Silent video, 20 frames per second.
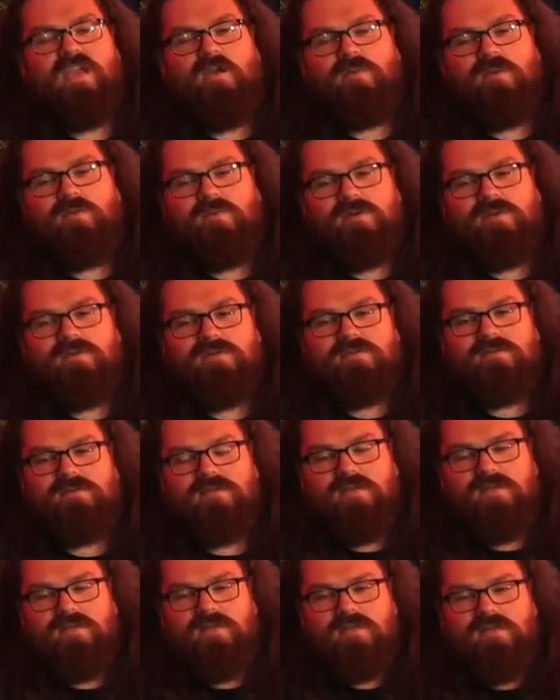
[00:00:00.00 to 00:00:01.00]
we were,
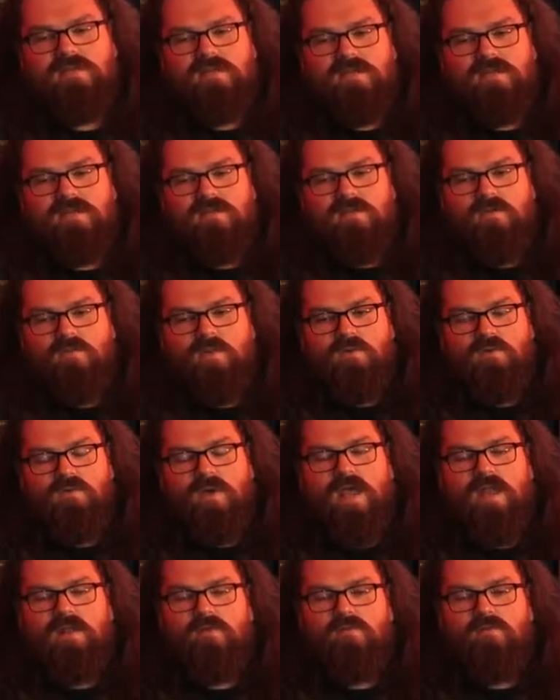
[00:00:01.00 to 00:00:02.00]
we were
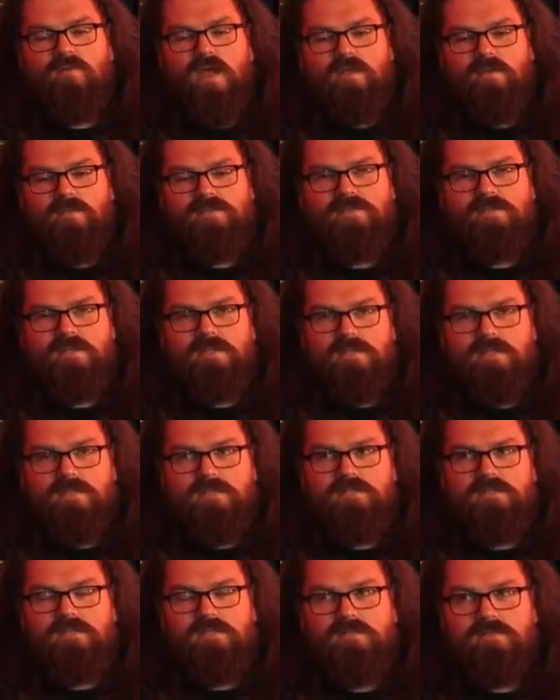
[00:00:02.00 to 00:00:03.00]
right, right up
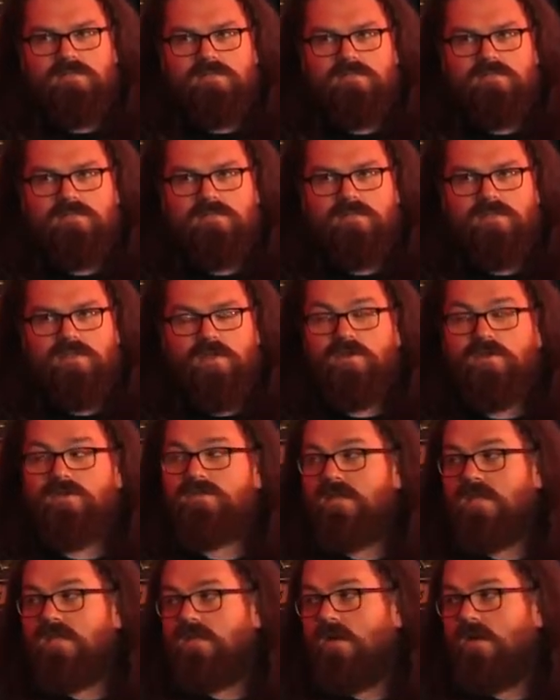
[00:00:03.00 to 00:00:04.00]
till
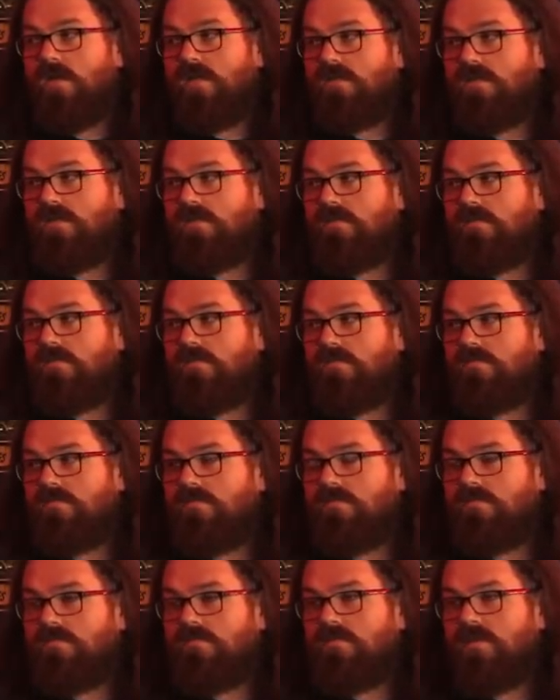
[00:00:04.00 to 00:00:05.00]
Thursday night,
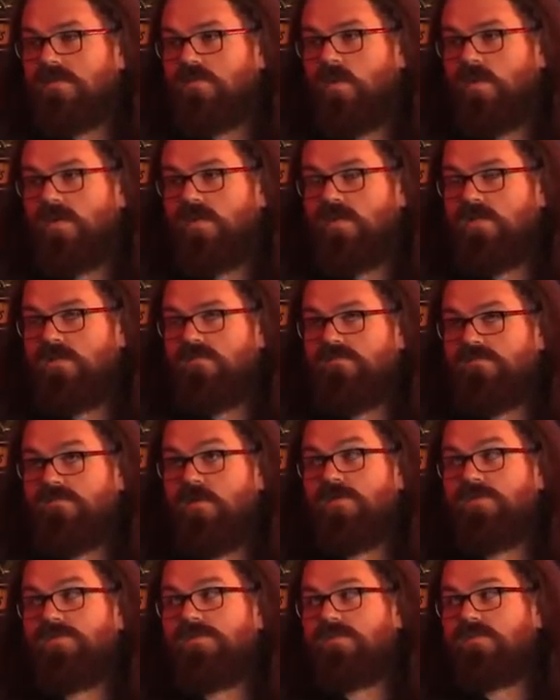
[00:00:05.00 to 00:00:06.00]
the
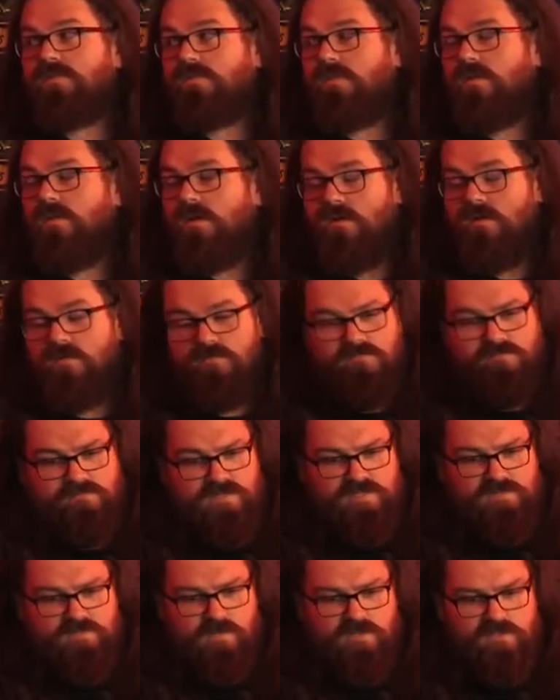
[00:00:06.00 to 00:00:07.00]
21st of
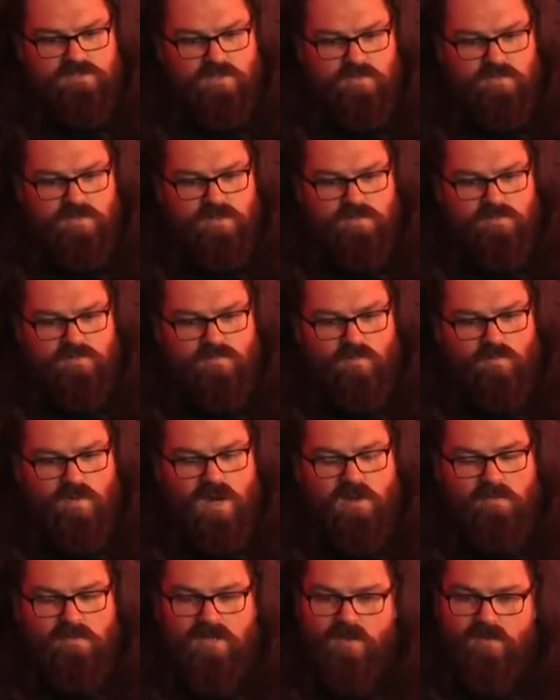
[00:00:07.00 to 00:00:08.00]
this month, we were,
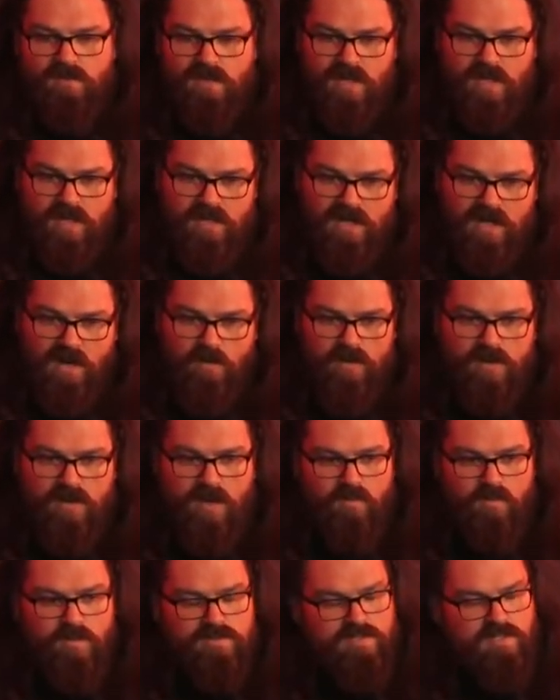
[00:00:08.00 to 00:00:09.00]
are we going ahead? Are we
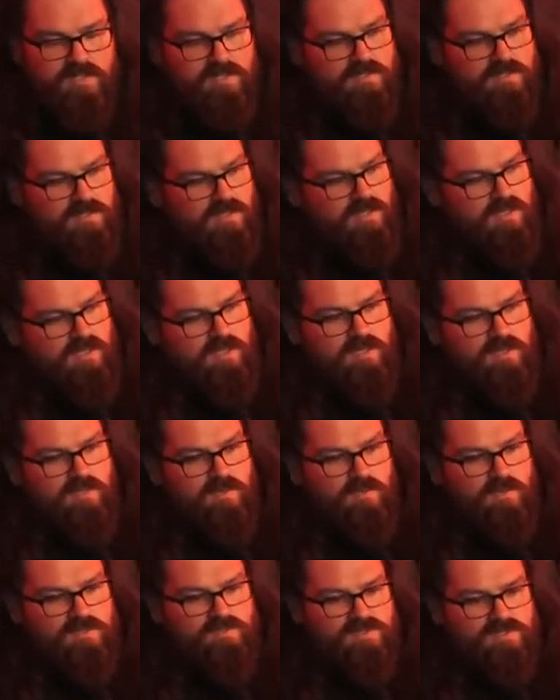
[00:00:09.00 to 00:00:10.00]
not with the,
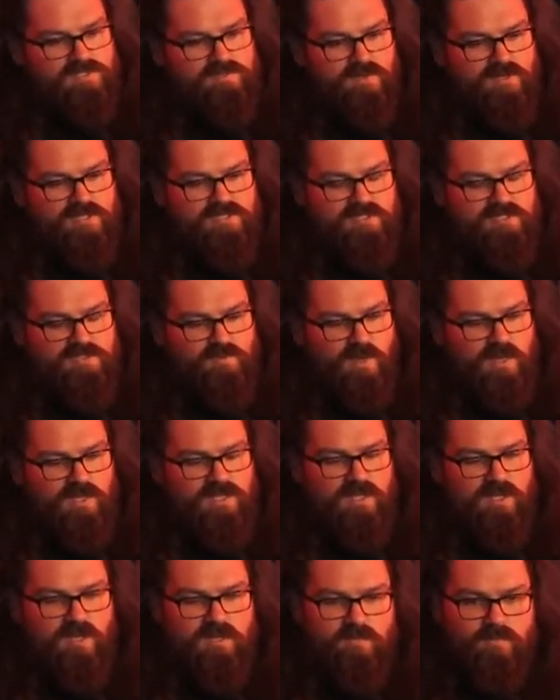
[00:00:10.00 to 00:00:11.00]
with the restrictions? Where are
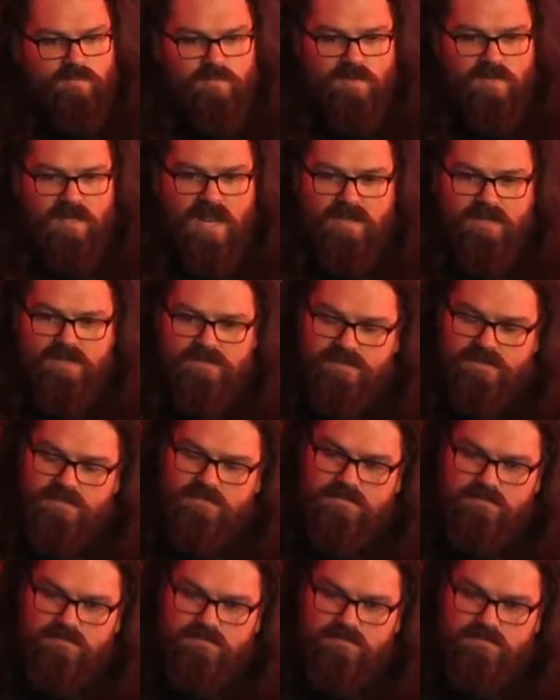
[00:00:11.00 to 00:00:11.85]
they going to let us,